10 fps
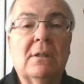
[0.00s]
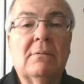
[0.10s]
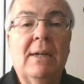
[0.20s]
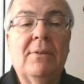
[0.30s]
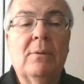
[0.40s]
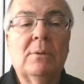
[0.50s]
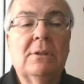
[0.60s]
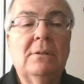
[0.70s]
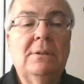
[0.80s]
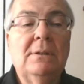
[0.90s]
around the
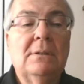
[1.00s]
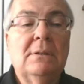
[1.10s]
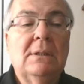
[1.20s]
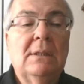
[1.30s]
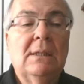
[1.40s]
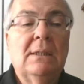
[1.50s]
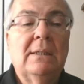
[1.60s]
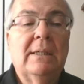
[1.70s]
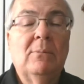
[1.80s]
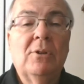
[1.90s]
world
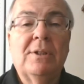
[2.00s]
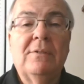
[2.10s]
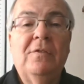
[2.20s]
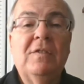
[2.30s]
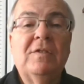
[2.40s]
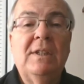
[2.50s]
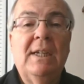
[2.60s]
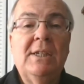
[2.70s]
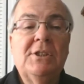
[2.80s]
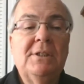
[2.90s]
in more than 50
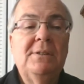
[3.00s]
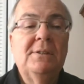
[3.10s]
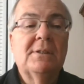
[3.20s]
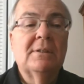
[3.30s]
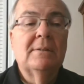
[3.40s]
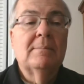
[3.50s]
nations.